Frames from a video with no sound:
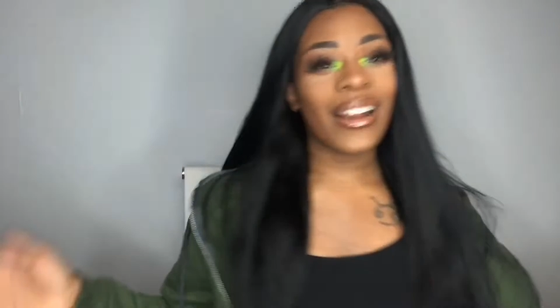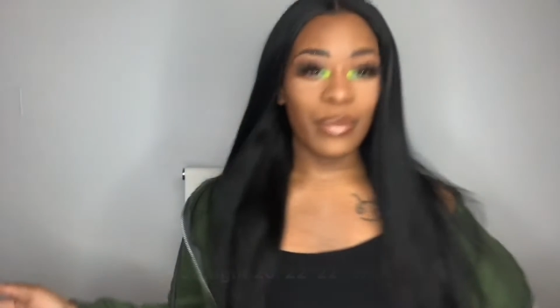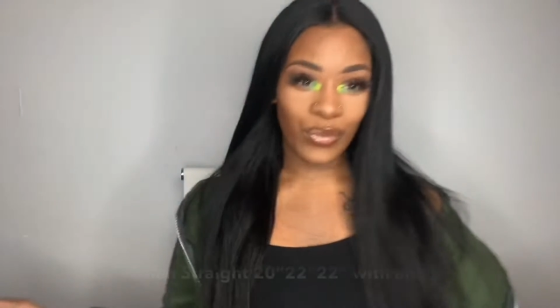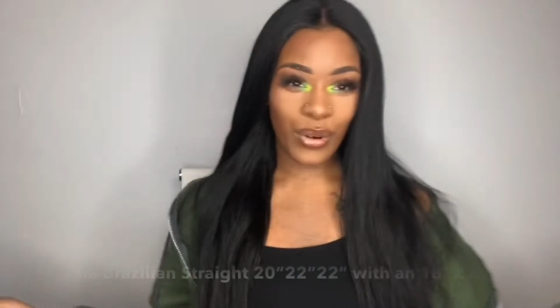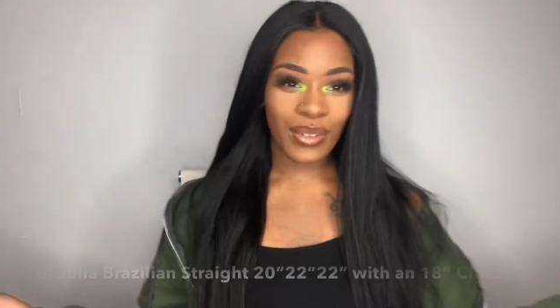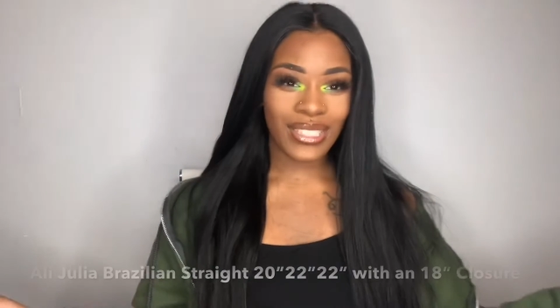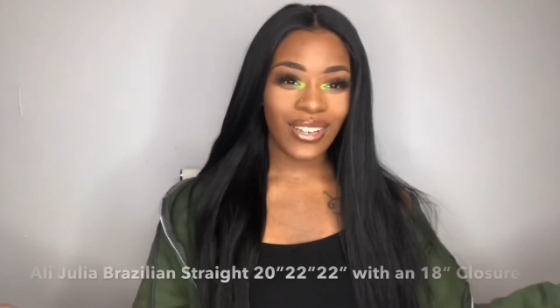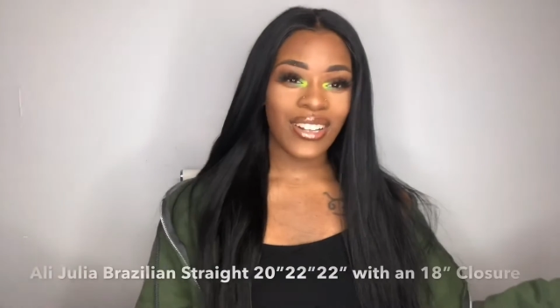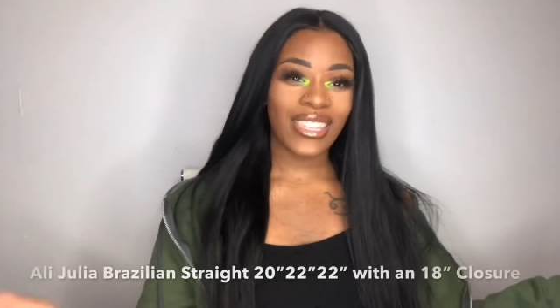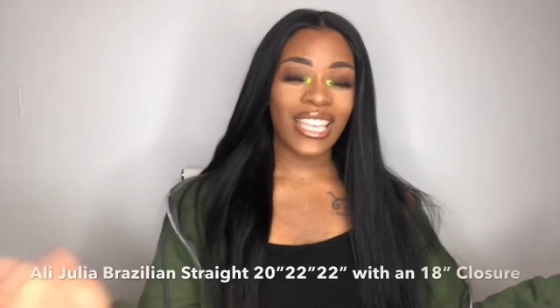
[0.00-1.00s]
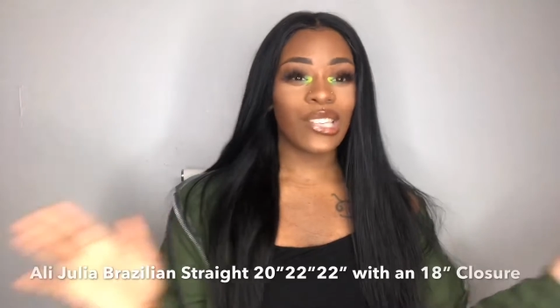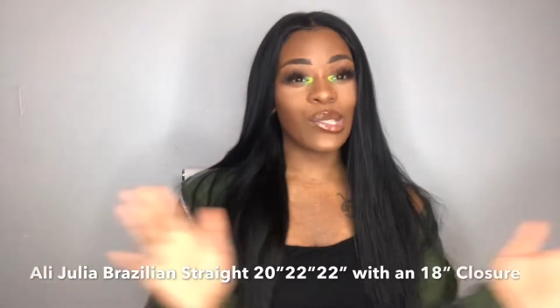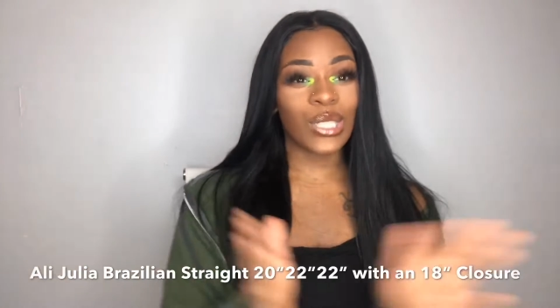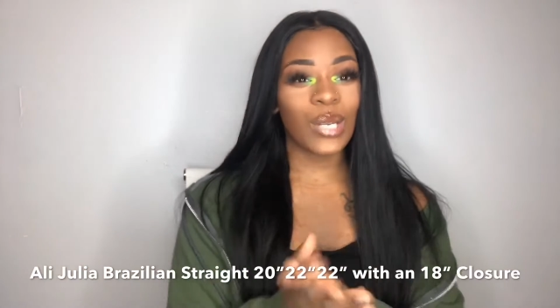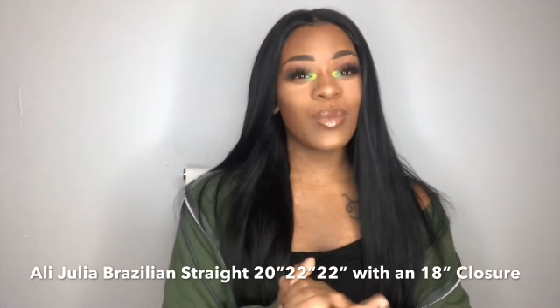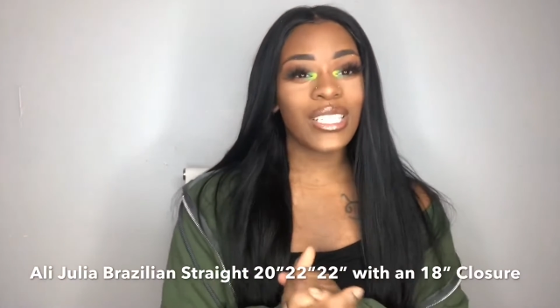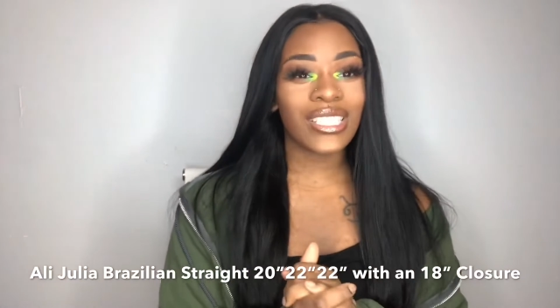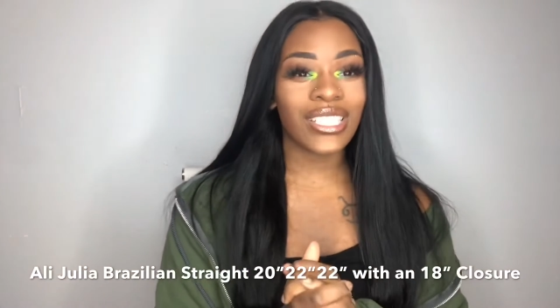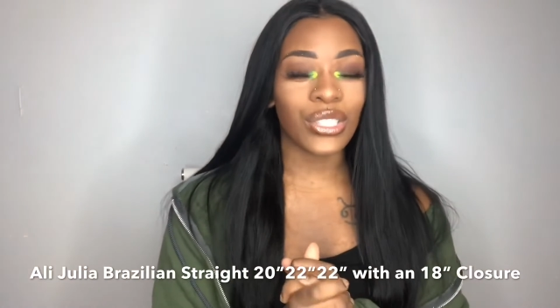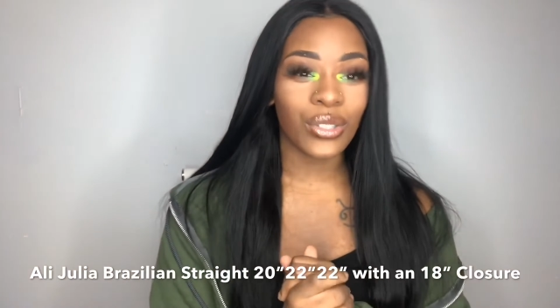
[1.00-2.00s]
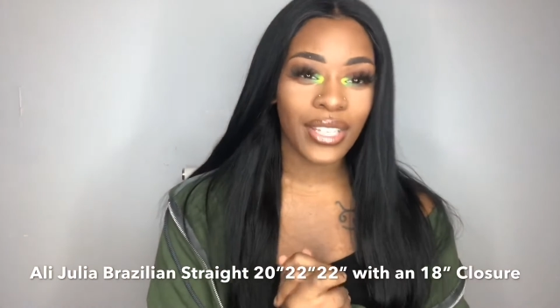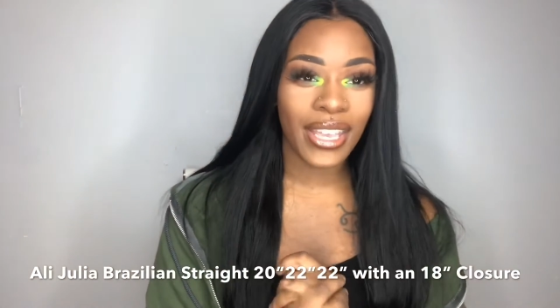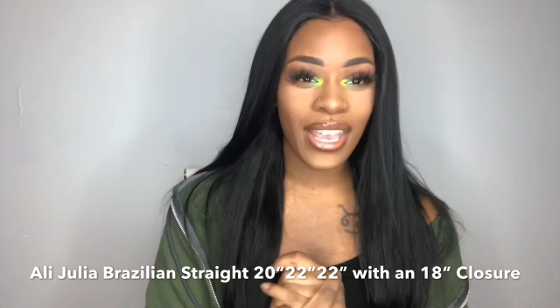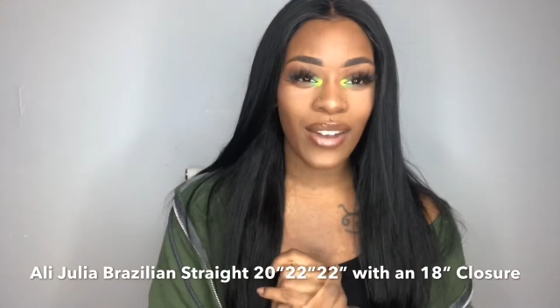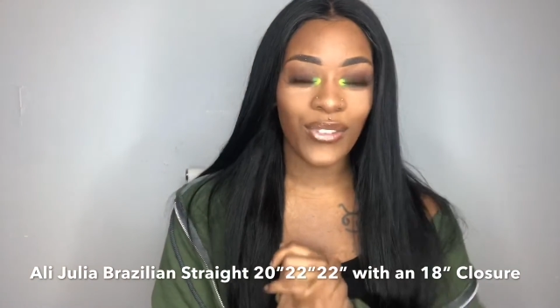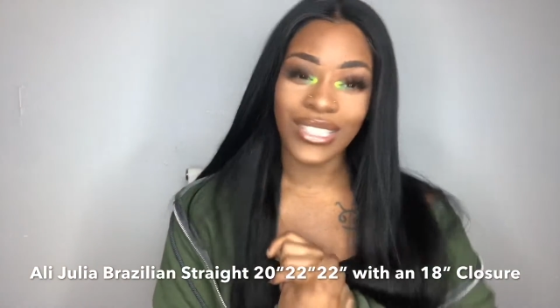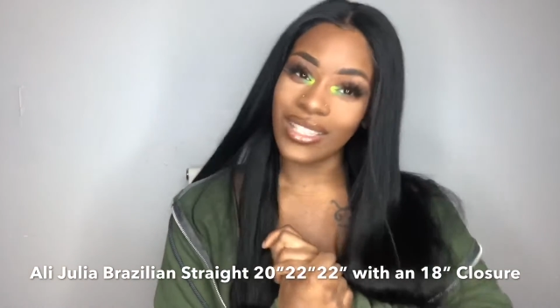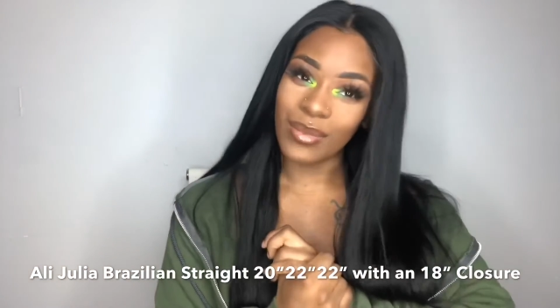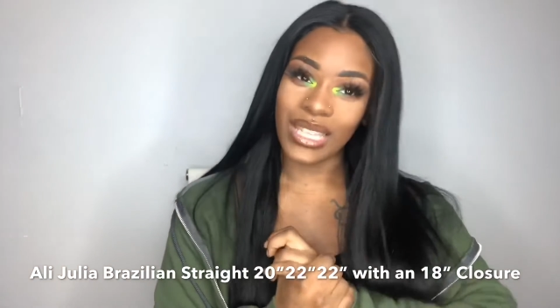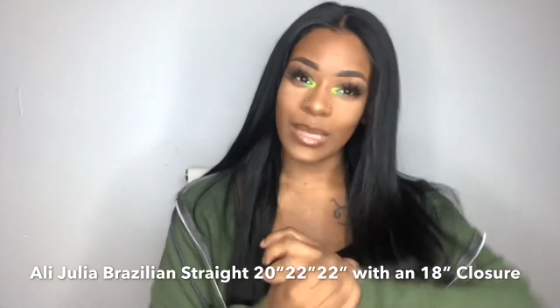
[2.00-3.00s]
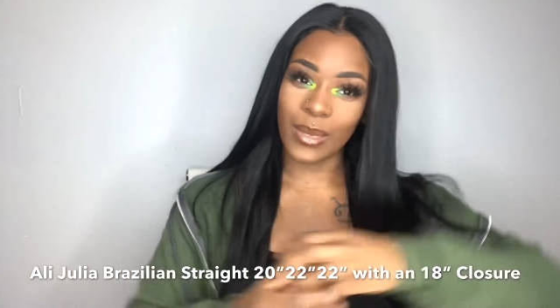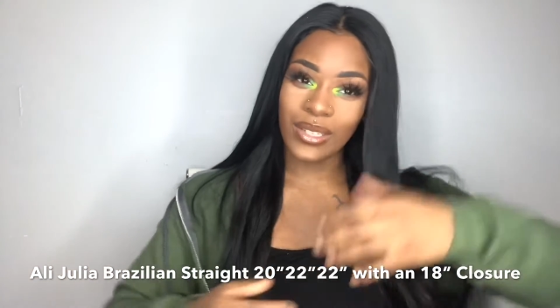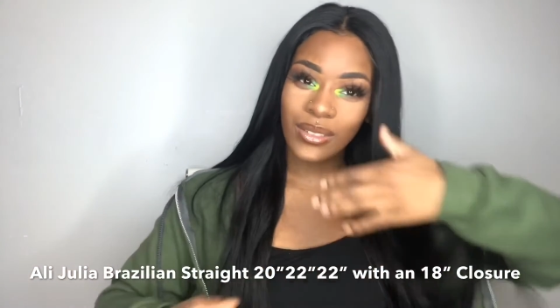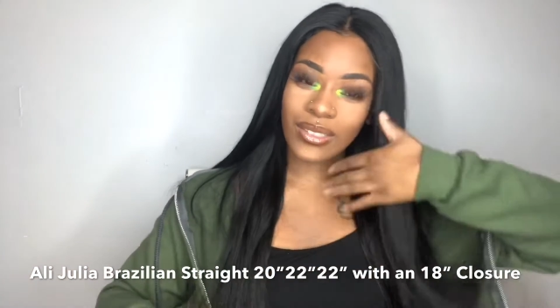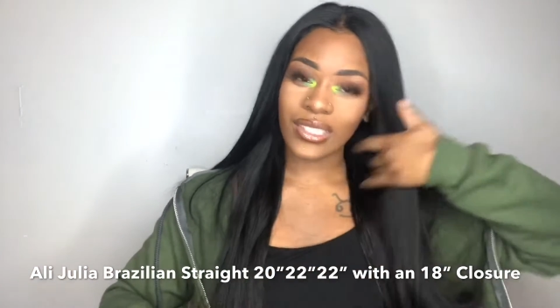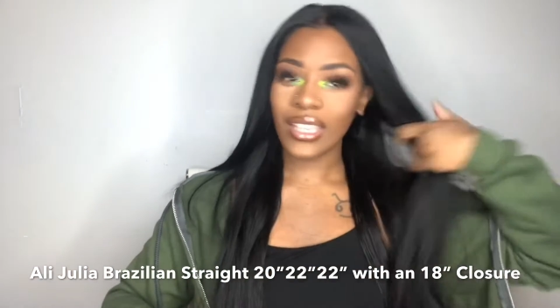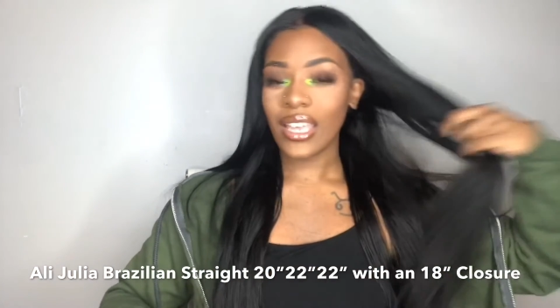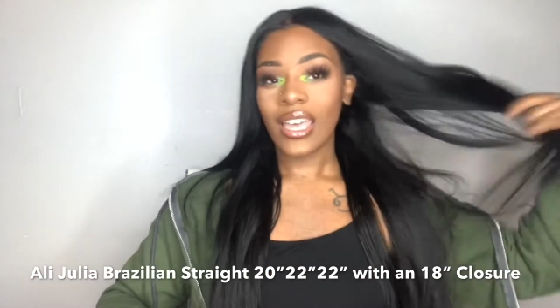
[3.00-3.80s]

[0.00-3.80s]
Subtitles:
Alright, before we start, thank you so much to Julia Hair for sending me these bundles.